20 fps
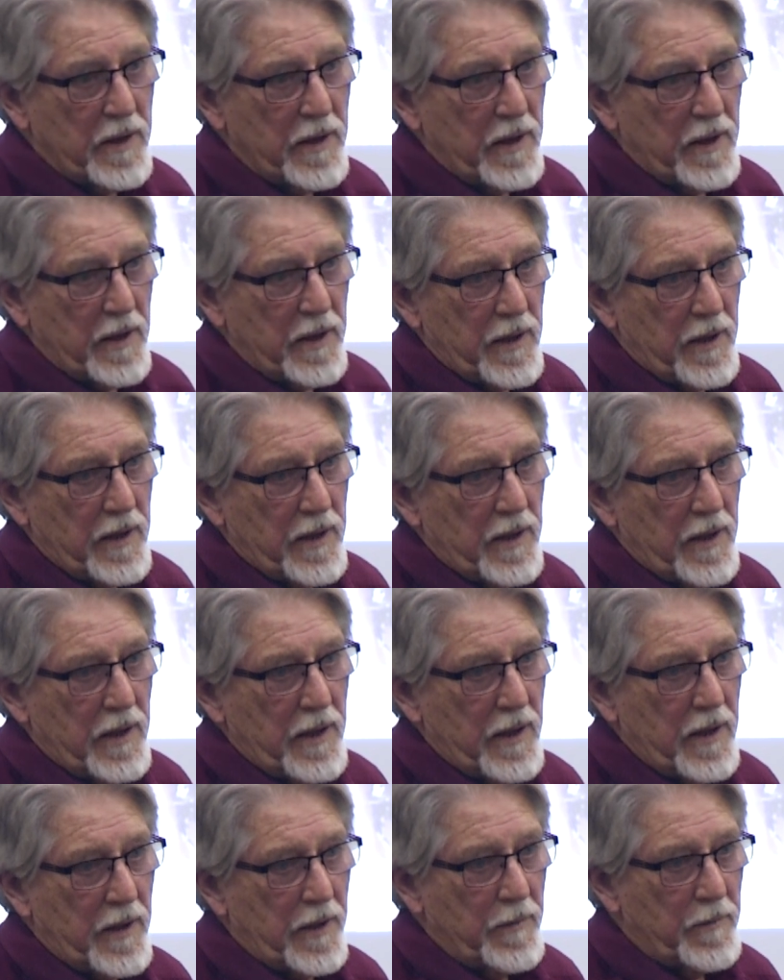But if you
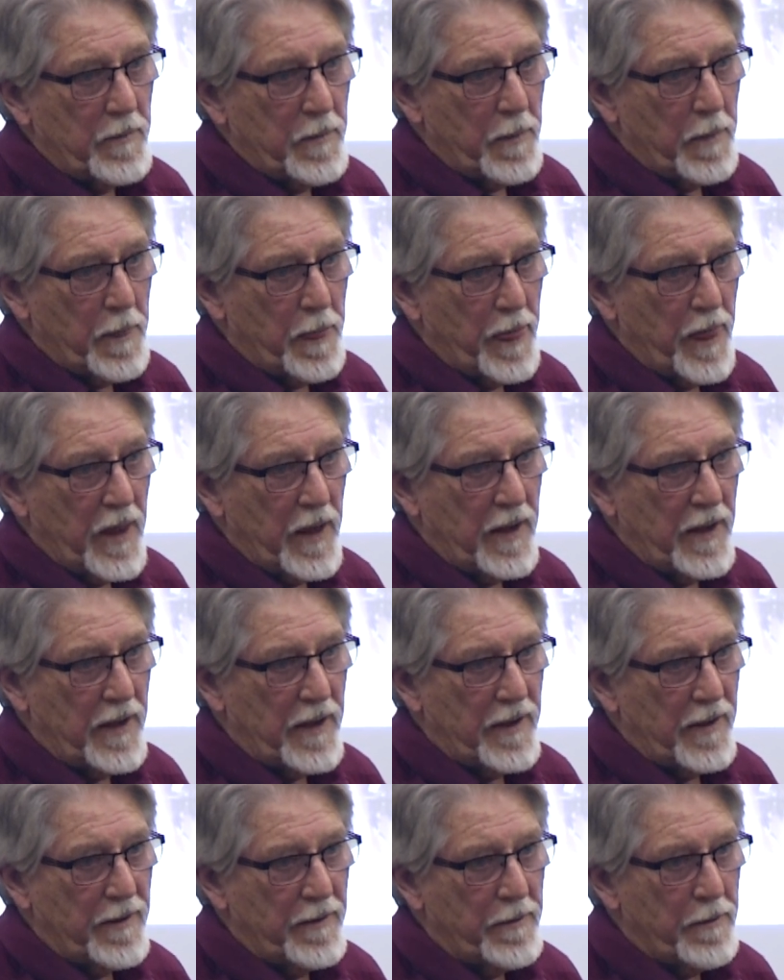do,
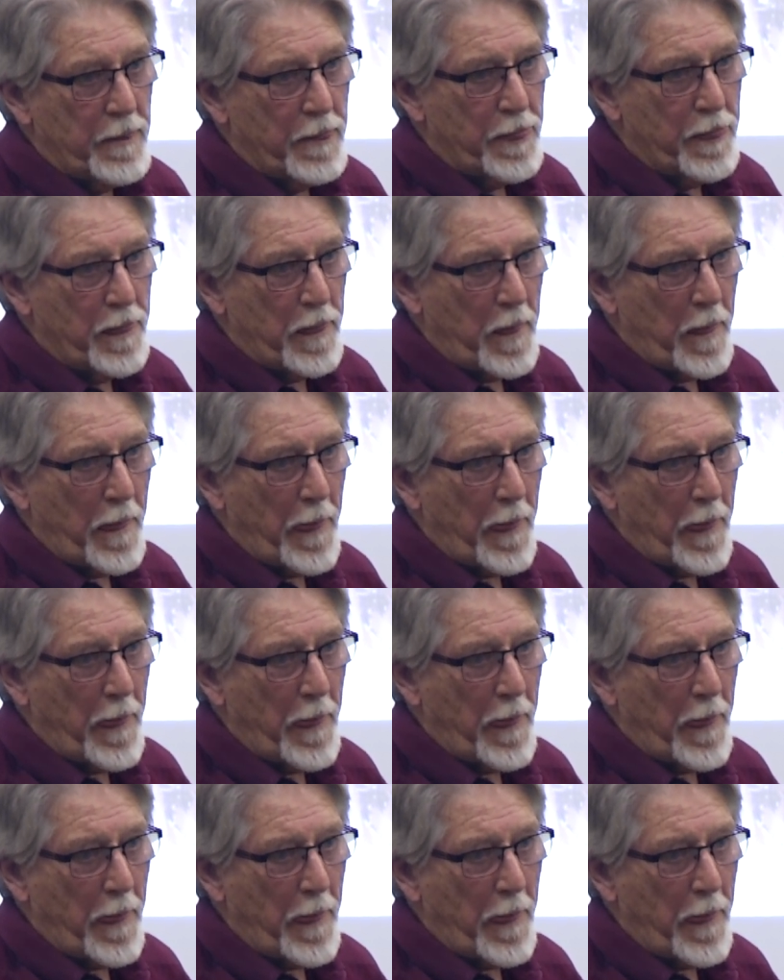give your